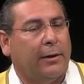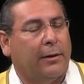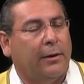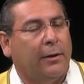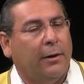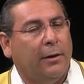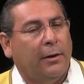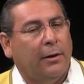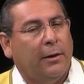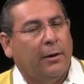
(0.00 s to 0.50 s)
and
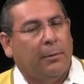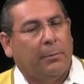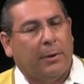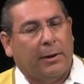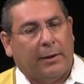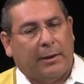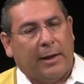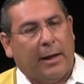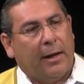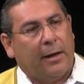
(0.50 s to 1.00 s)
my
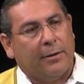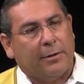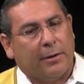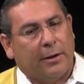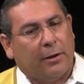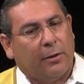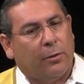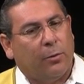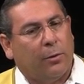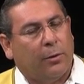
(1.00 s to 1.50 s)
dad is a
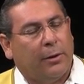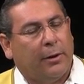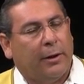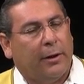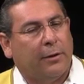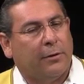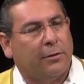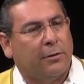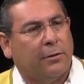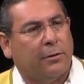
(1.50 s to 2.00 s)
head gourd
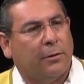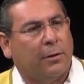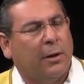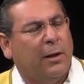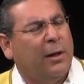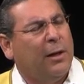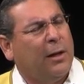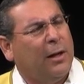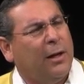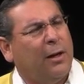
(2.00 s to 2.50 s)
dancer.
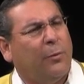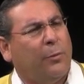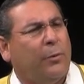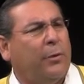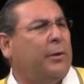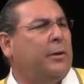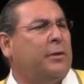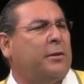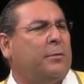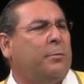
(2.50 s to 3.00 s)
Kind of
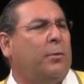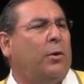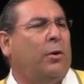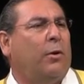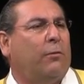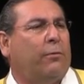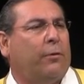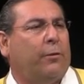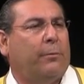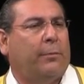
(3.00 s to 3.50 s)
really
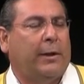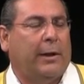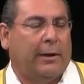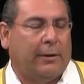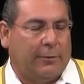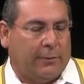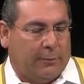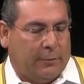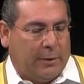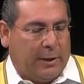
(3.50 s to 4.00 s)
small from
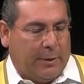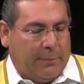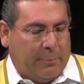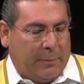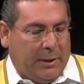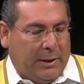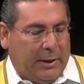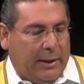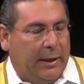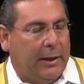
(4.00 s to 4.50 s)
that, that
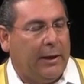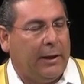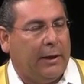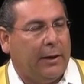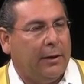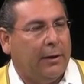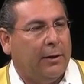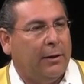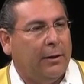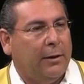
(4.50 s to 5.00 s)

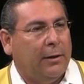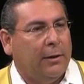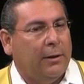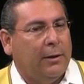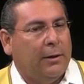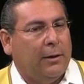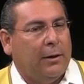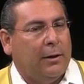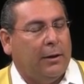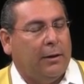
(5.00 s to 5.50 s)
beginning,
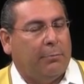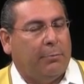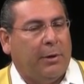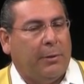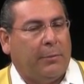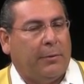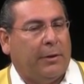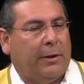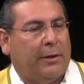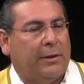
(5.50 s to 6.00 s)
mm-hmm. uh,
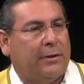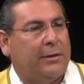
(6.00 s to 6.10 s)
people that